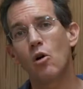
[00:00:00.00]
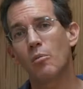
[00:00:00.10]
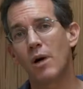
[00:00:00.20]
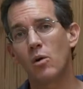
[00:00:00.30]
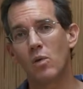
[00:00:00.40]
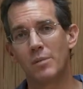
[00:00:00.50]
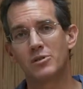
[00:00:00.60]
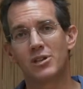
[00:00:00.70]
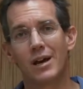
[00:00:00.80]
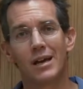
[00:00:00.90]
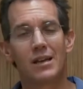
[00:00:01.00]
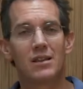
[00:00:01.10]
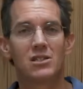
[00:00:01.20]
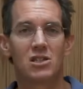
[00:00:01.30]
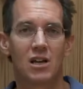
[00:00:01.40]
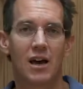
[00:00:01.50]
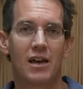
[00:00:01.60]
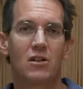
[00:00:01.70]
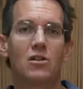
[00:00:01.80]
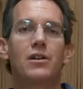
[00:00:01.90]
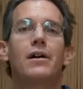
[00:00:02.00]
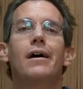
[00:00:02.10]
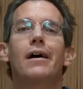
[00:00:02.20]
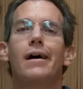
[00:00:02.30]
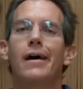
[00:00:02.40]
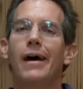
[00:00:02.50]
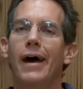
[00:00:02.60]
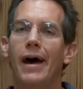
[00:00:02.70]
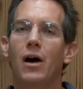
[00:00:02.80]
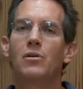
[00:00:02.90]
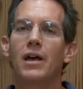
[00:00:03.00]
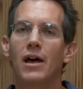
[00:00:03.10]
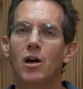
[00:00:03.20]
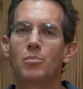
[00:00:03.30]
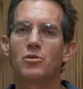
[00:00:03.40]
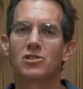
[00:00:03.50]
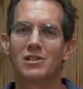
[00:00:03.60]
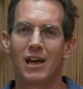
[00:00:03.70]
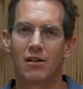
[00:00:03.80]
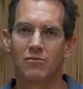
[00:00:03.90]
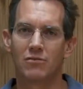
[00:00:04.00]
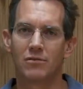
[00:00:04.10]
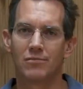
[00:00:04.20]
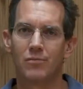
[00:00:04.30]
on my website that's titled How to Help Yourself,